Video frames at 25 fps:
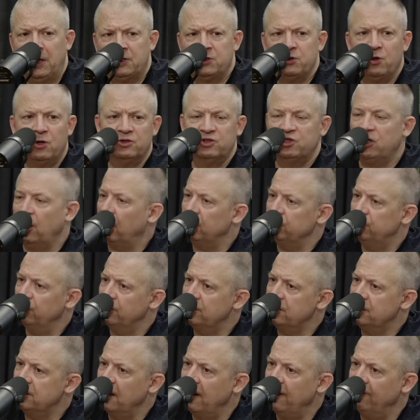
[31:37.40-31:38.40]
it's all
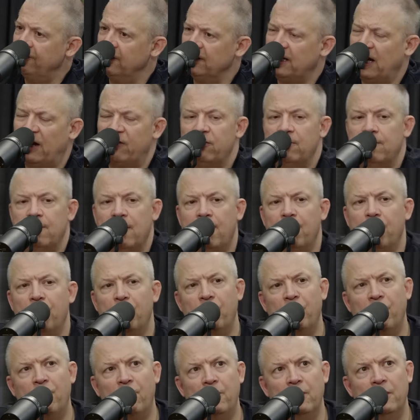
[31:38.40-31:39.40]
childhood stuff. Like I
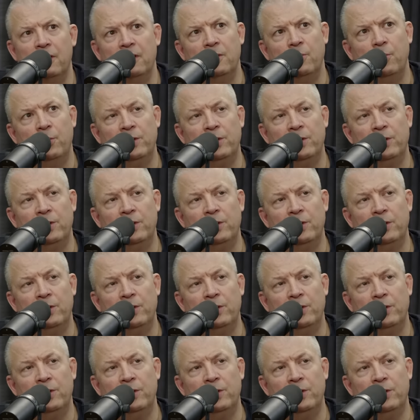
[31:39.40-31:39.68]
remember